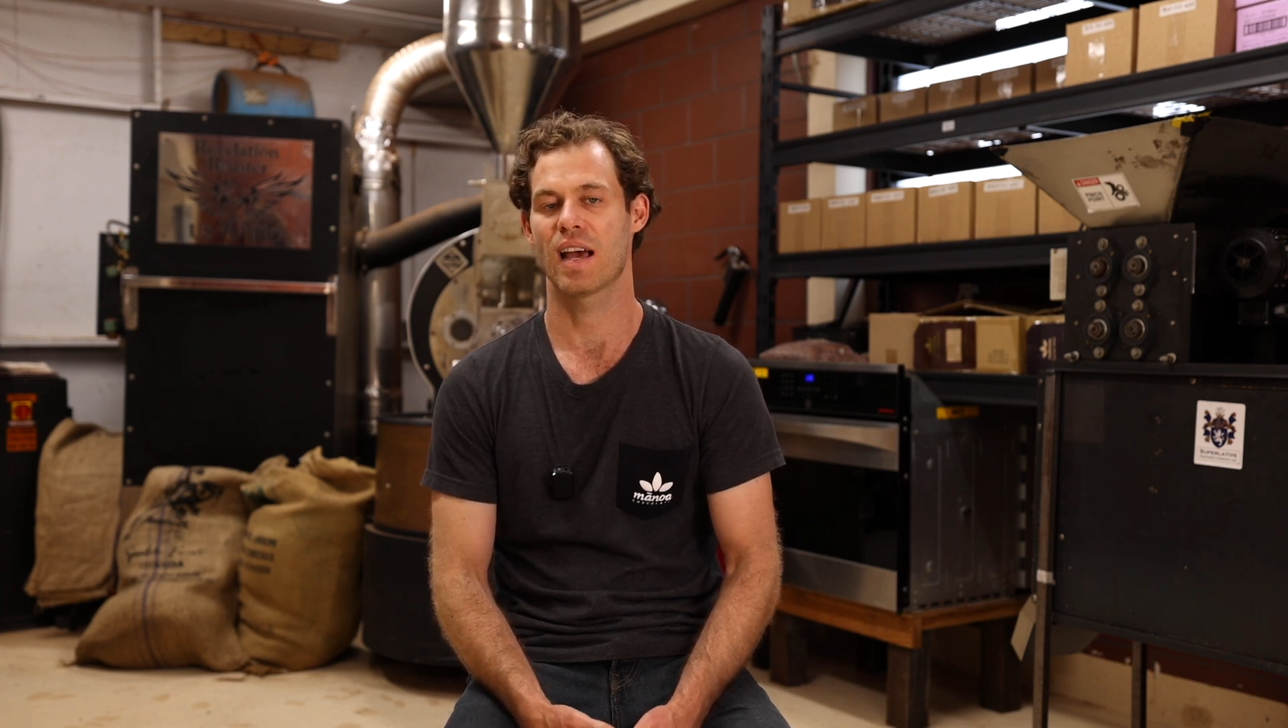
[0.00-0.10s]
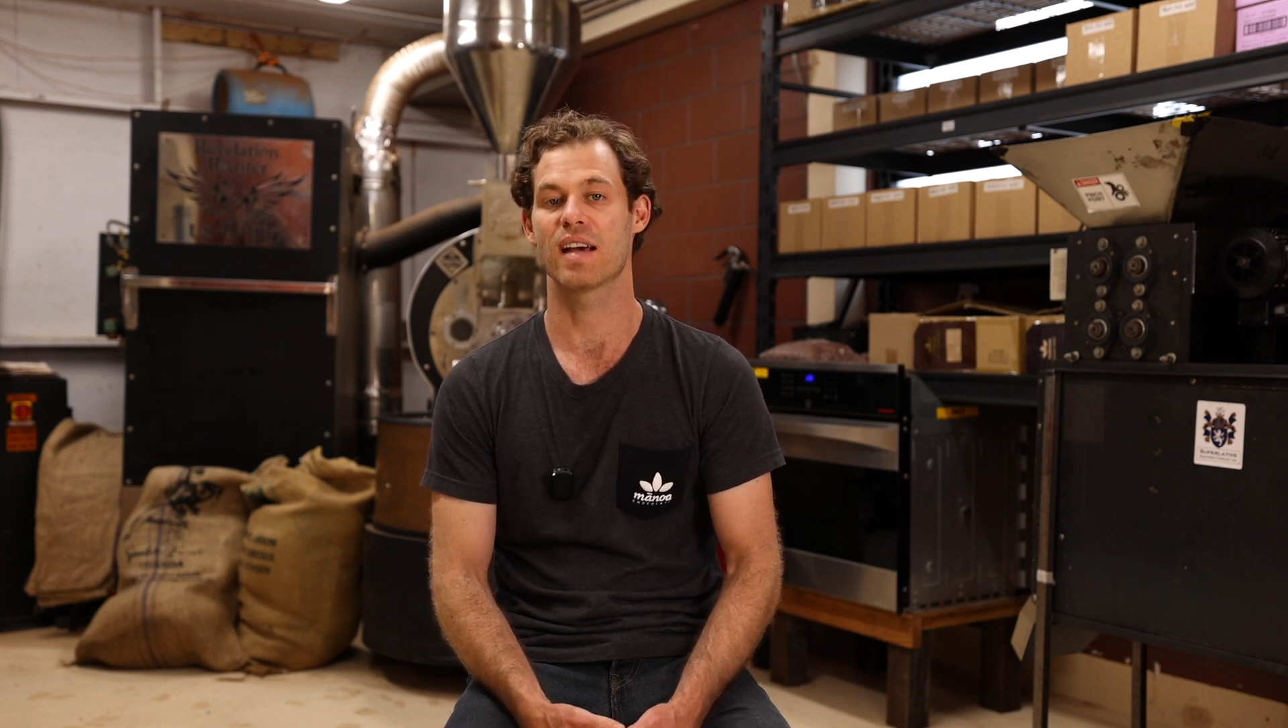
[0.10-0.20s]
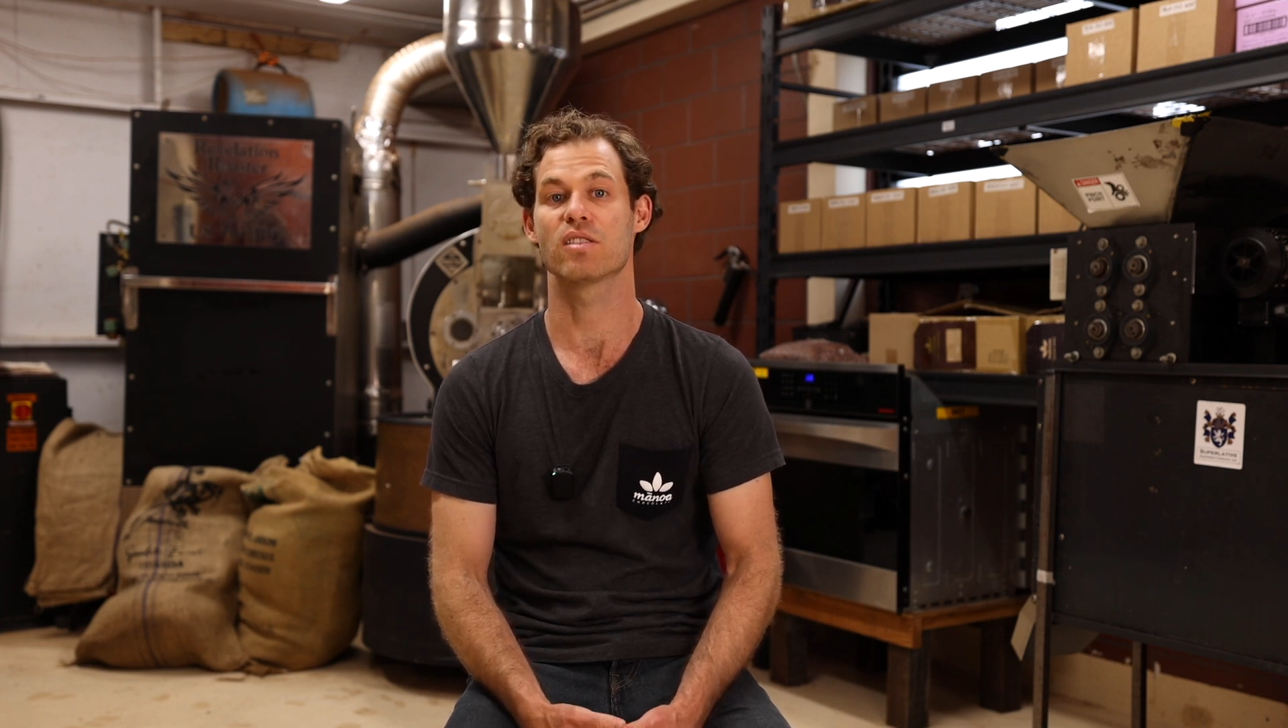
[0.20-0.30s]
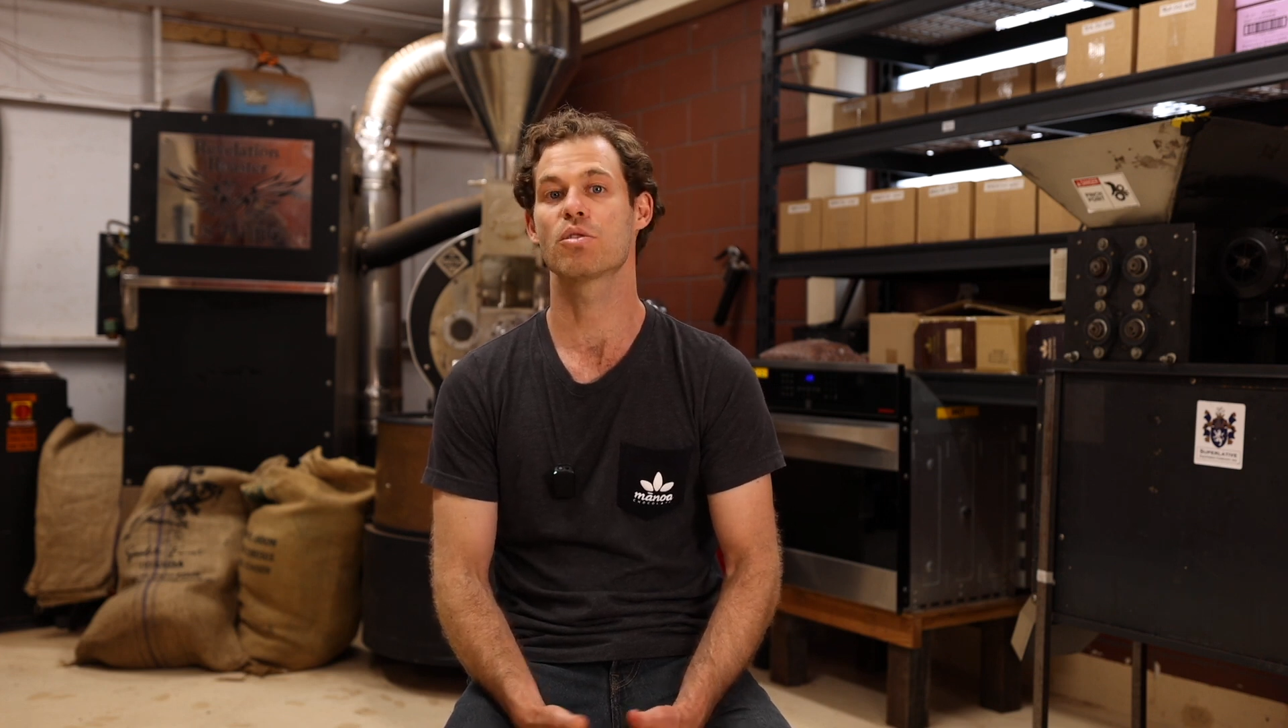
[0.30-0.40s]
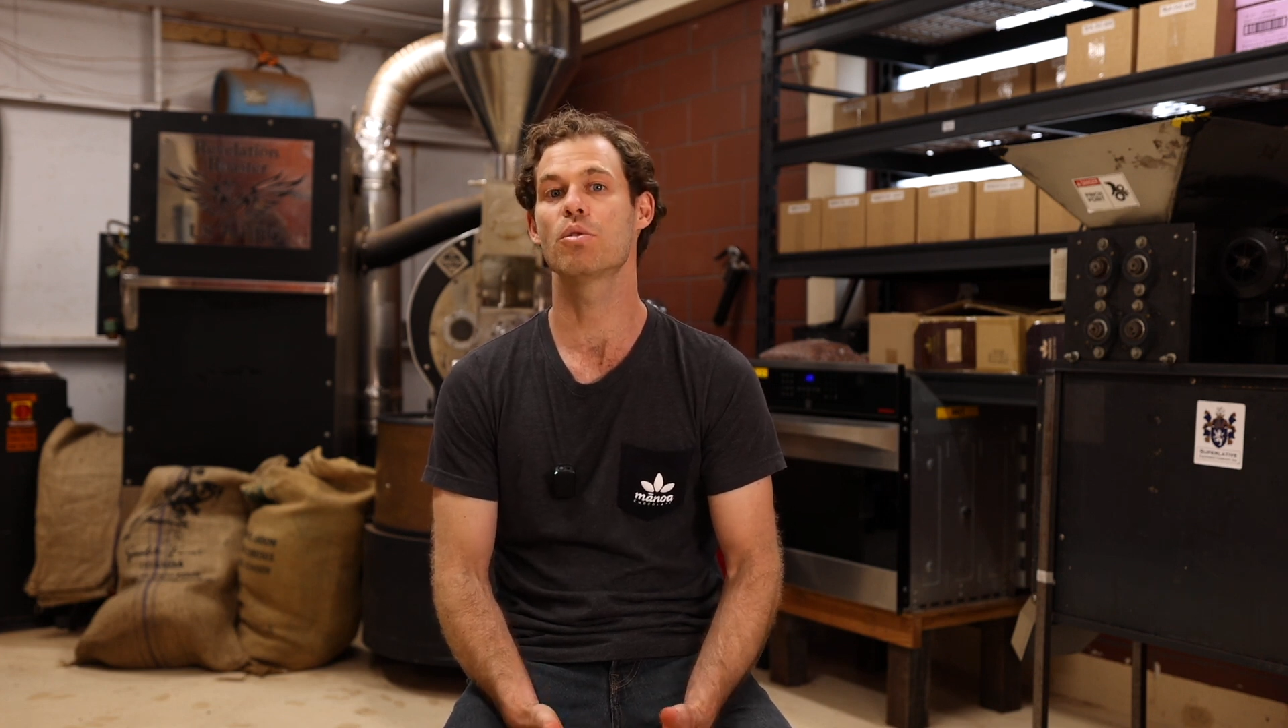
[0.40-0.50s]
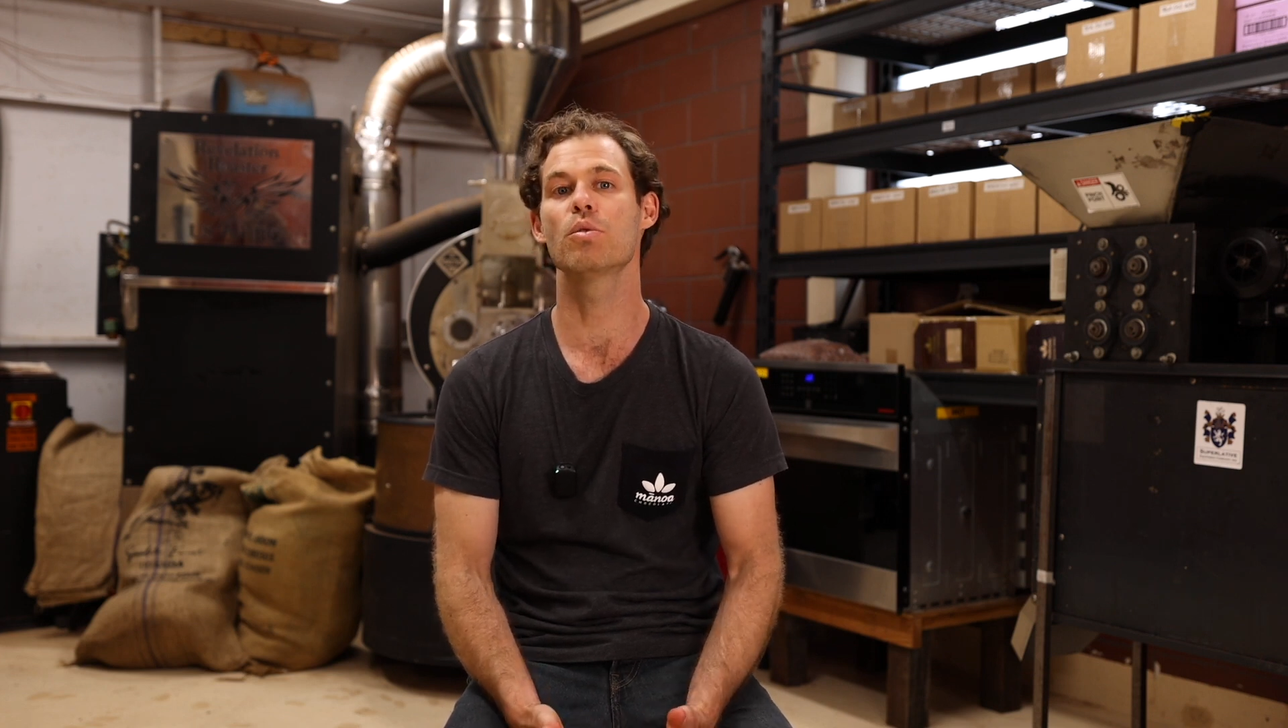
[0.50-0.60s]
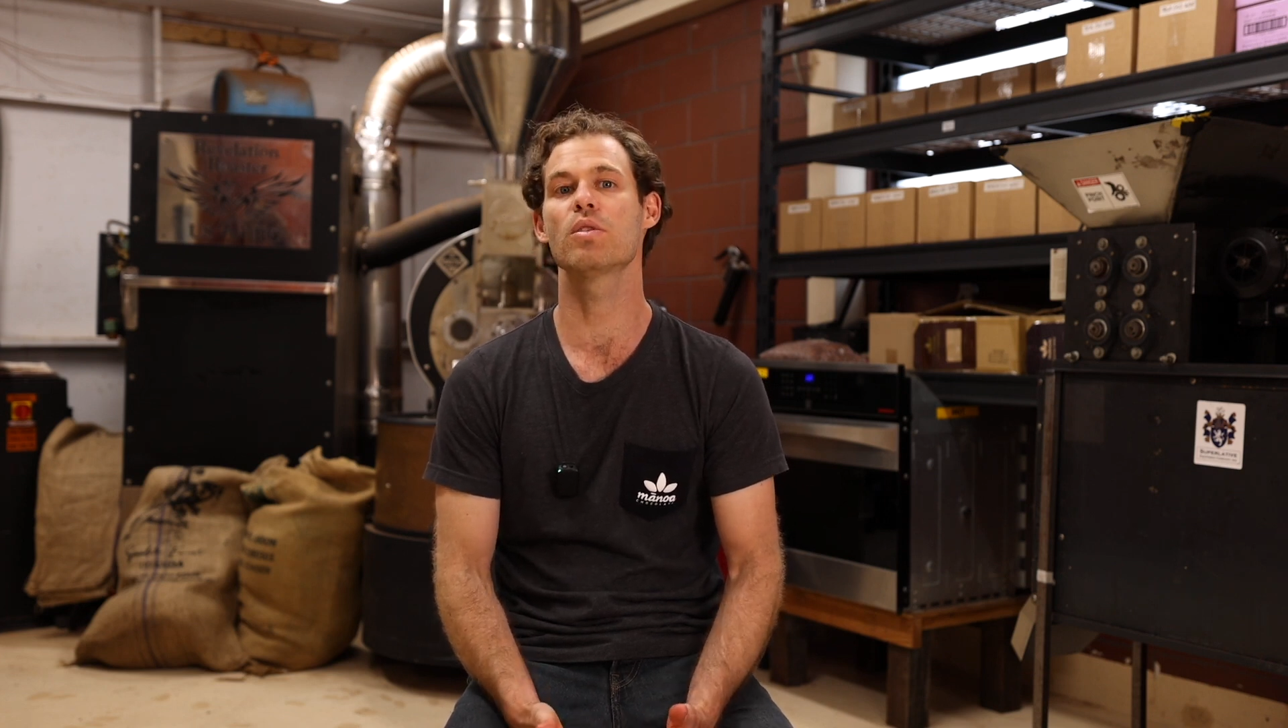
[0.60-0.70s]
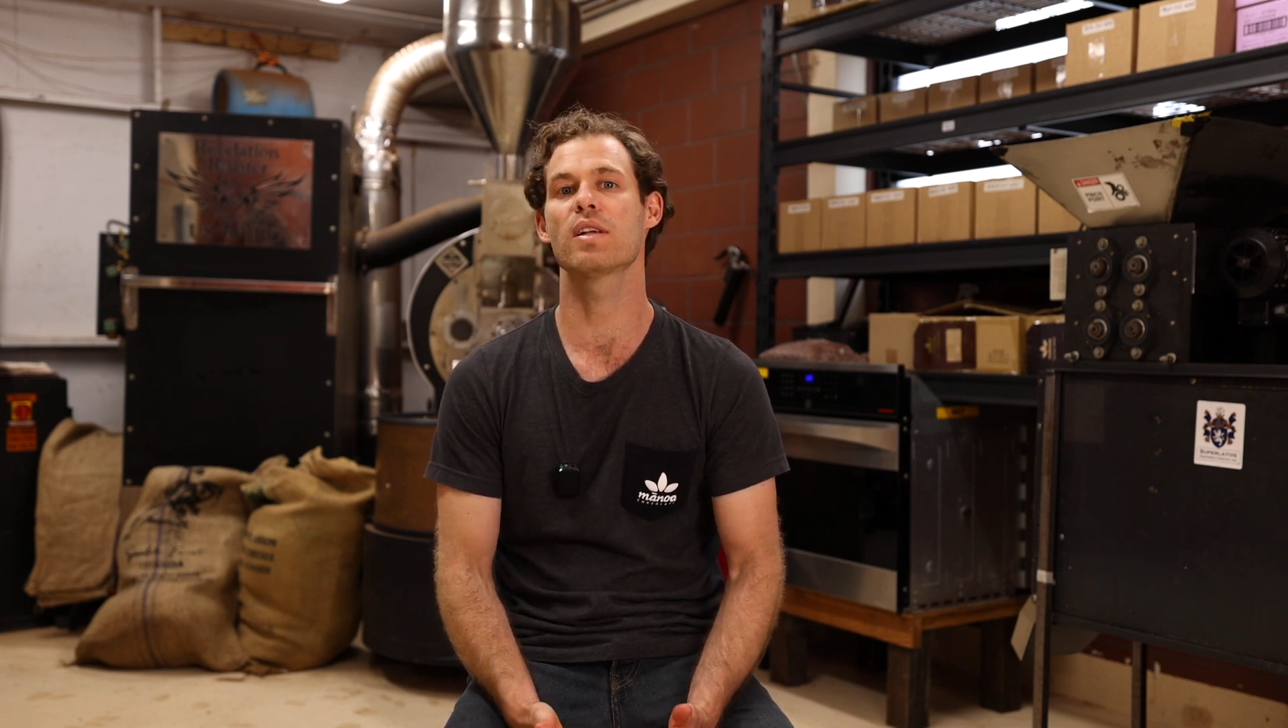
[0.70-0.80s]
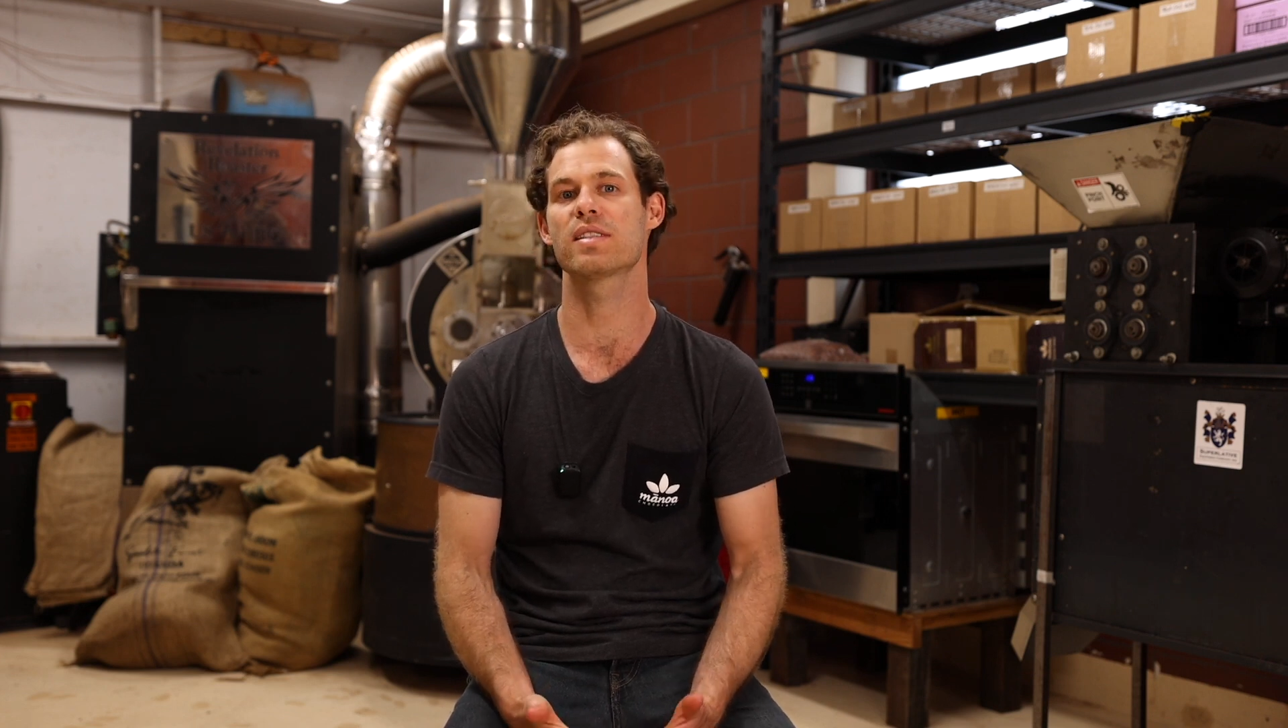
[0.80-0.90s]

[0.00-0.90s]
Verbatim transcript: As cool